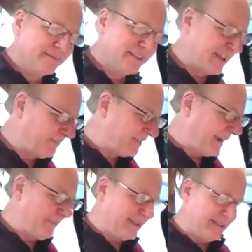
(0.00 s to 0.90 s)

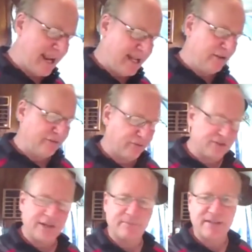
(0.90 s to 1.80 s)
September 10 through
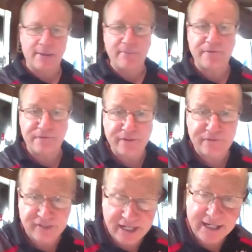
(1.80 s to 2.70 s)
September
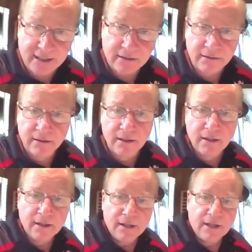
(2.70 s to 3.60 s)
15,
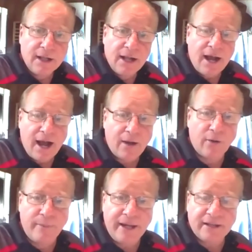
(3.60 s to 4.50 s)
I
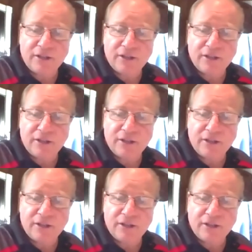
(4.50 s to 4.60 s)
will be at